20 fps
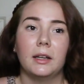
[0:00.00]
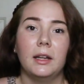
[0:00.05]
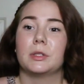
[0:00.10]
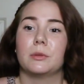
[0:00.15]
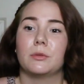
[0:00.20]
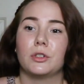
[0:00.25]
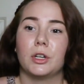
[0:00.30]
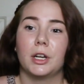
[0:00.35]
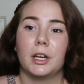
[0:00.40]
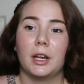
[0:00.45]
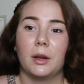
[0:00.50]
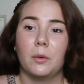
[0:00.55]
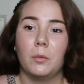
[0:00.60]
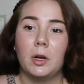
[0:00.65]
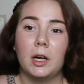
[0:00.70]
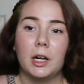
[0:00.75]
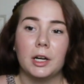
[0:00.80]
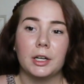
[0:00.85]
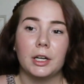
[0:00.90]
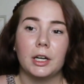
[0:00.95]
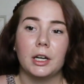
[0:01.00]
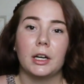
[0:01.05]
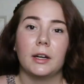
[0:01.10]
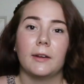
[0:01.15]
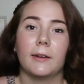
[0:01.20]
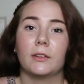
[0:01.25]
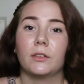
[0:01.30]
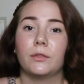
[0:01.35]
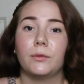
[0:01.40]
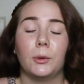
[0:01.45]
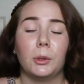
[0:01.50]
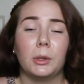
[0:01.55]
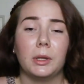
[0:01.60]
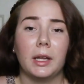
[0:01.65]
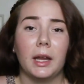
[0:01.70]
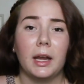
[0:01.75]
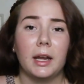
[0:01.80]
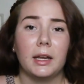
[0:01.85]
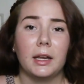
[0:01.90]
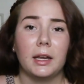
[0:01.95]
So drinking water,
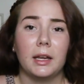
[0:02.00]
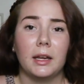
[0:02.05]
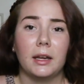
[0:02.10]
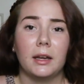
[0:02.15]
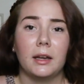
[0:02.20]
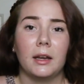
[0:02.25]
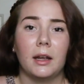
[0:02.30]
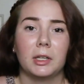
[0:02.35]
exfoliating,